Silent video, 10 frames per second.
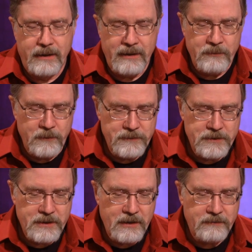Yeah, well, we
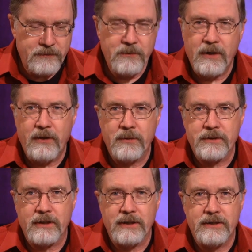just got a few
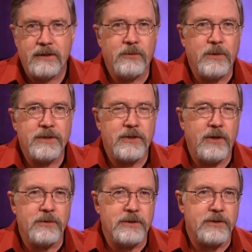hours, at least on the West
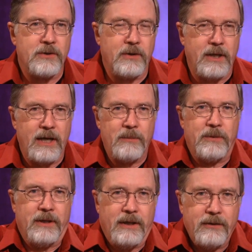Coast. It's already
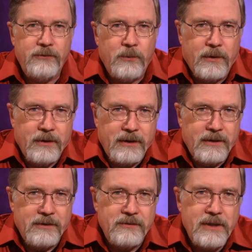happening elsewhere in the
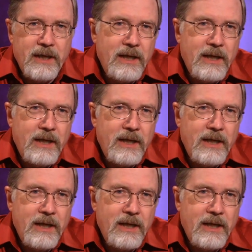country.